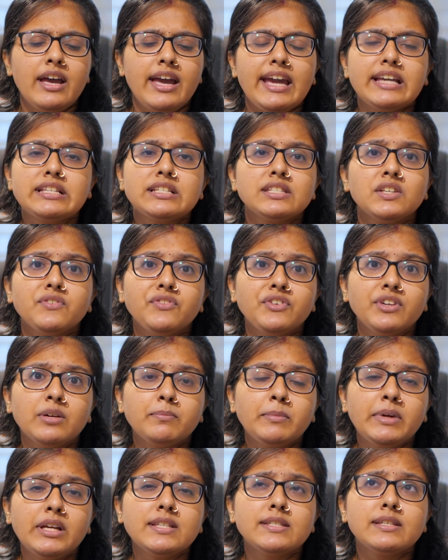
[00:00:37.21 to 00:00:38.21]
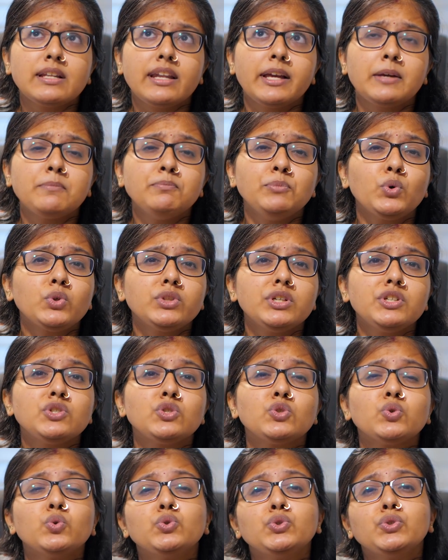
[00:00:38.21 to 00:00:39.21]
Excessive here means like more
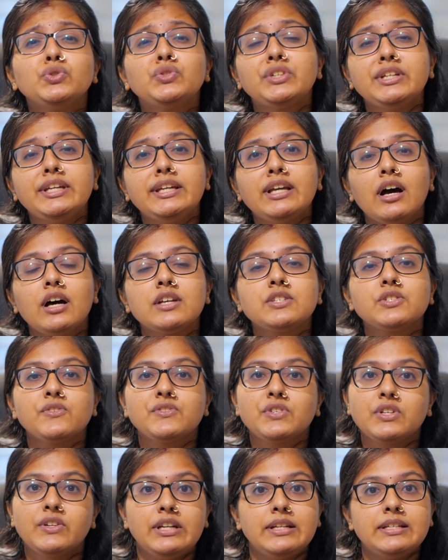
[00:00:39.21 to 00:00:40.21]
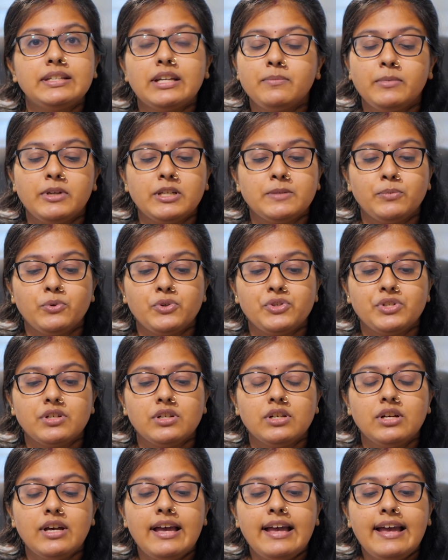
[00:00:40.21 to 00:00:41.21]
than 2 to 3 hours of screen time
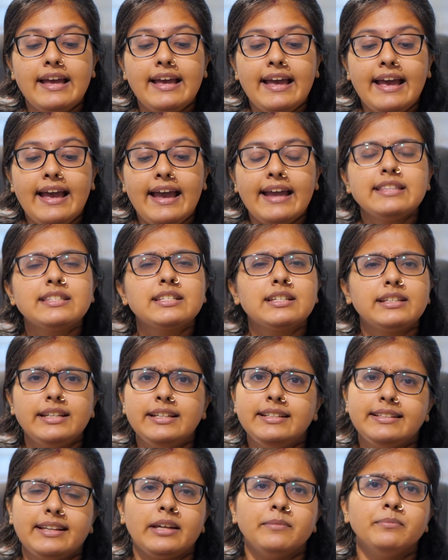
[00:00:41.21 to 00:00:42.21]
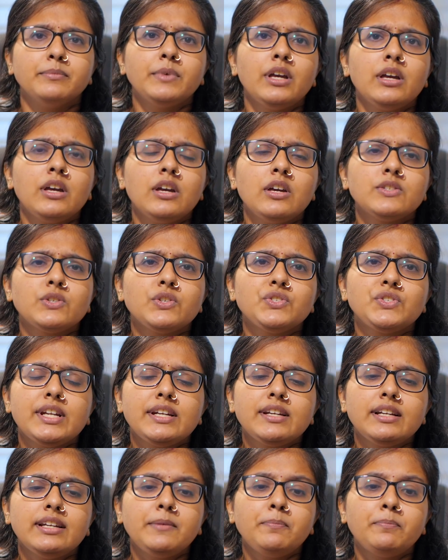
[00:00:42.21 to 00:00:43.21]
exposure. And screen time. So
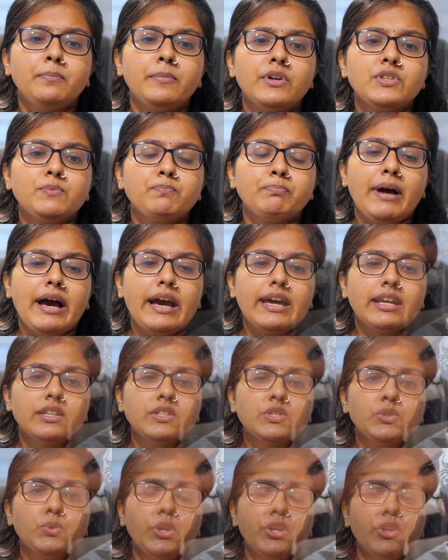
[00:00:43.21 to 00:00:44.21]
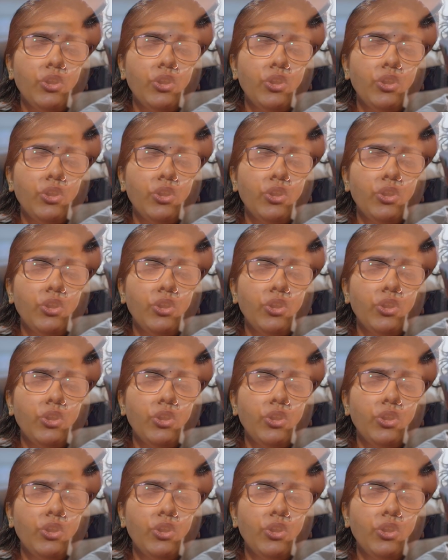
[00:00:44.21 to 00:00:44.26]
generally parents who are